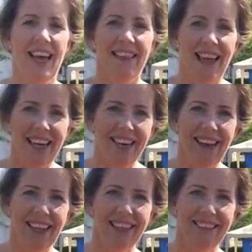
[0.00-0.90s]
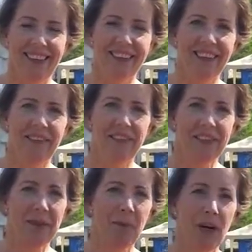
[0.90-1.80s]
Thank you, Alexandria, for
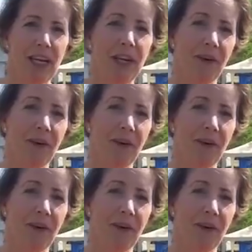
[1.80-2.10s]
supporting